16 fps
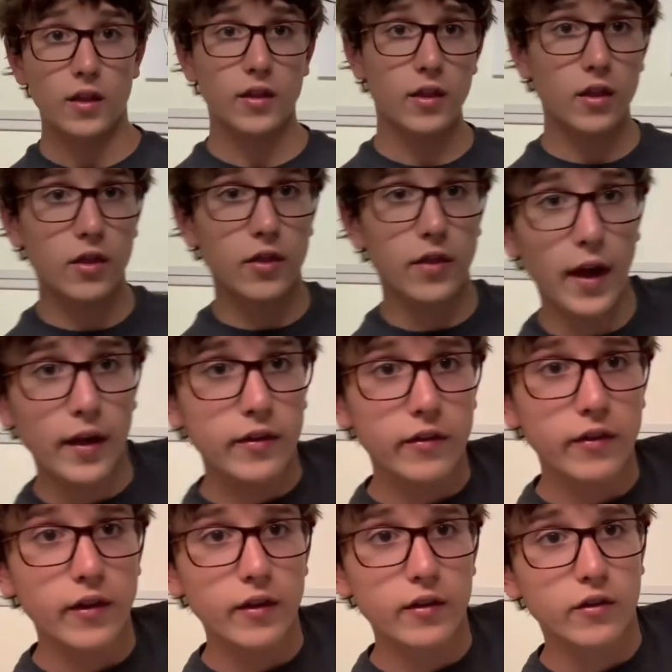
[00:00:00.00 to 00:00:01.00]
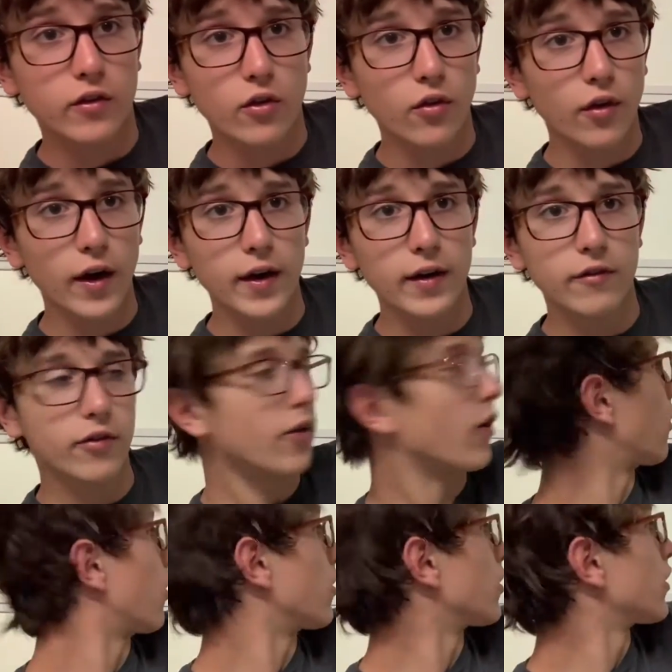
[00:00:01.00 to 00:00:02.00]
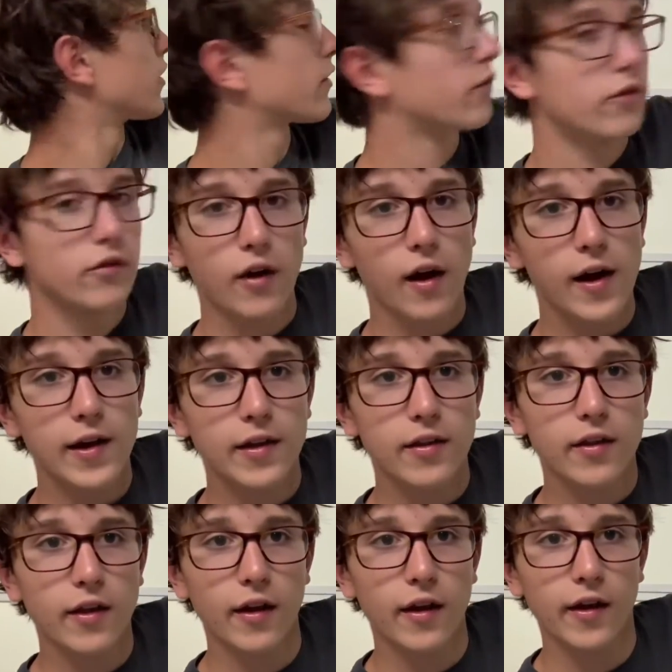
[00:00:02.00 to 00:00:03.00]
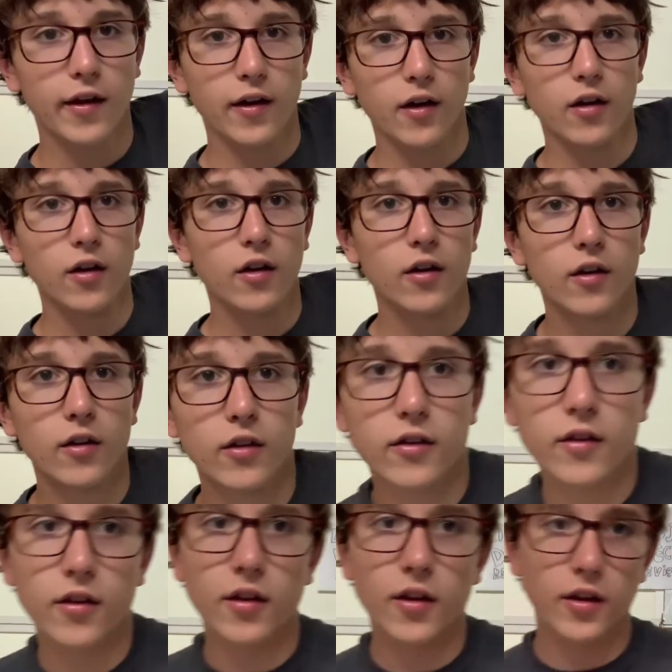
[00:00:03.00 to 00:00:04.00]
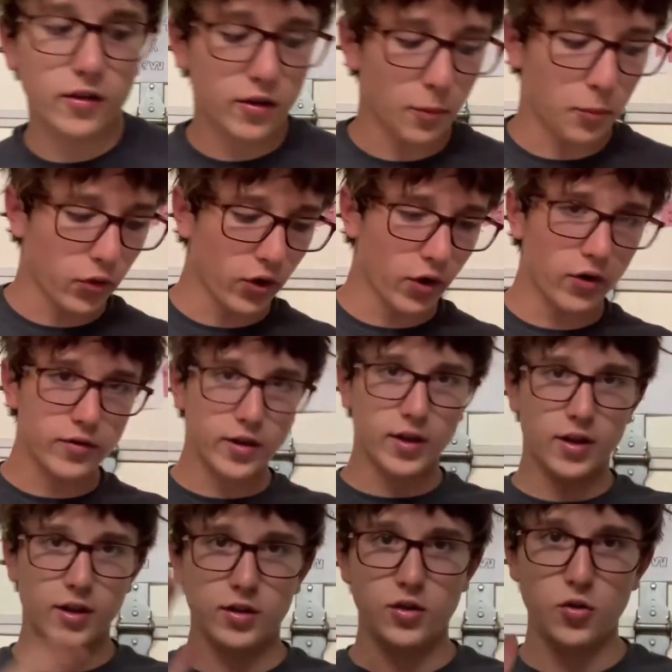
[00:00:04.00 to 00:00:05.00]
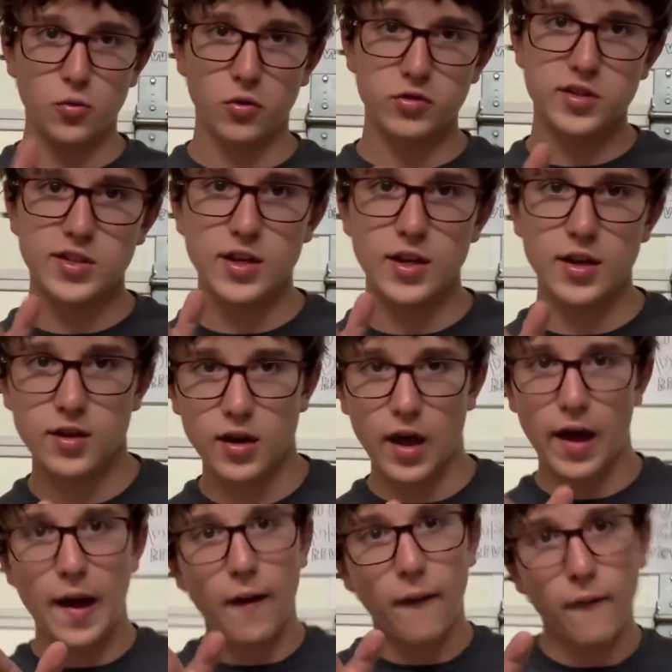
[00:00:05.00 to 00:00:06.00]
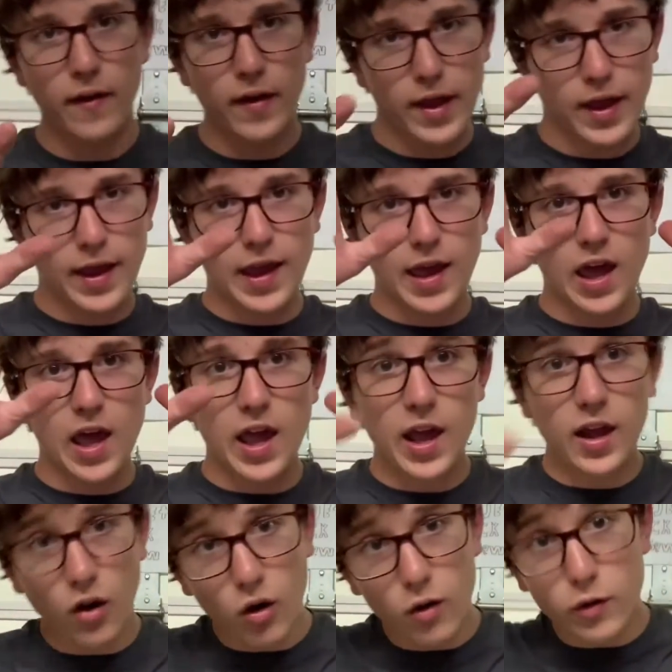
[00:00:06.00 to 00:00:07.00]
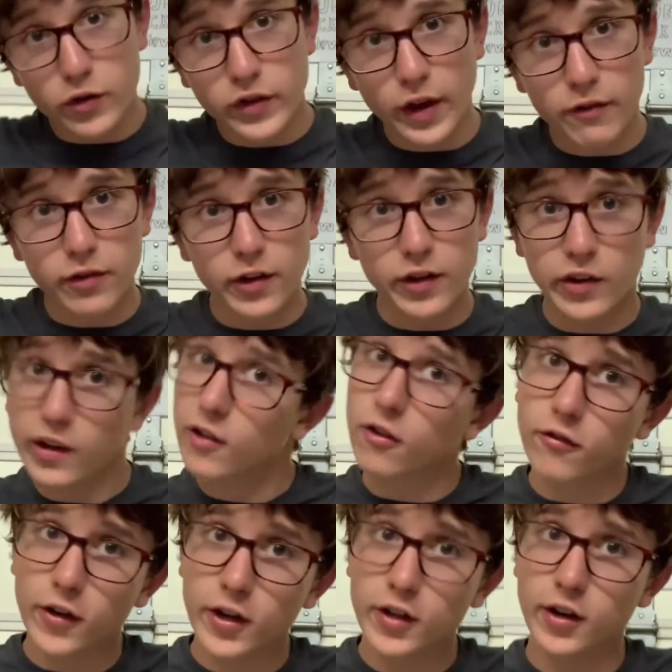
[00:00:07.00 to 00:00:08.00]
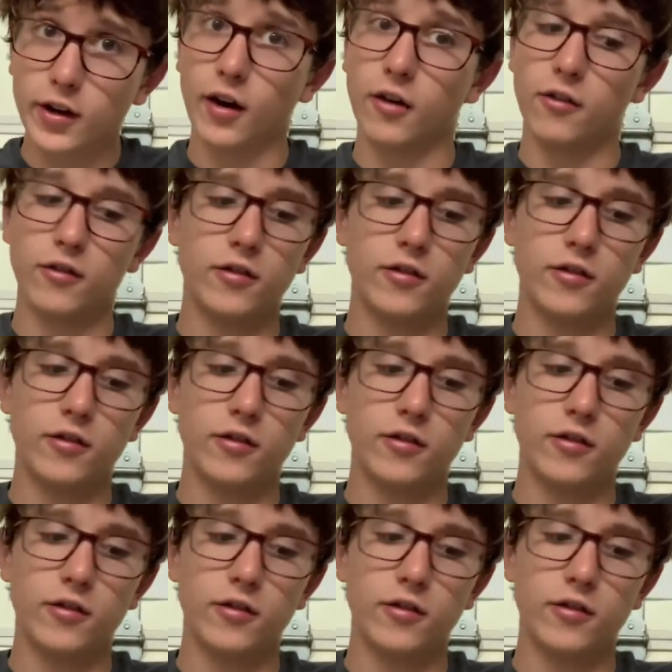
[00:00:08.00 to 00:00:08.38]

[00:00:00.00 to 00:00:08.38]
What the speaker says: that's its graveyard right there to prove it. And you will see it now in almost every single video.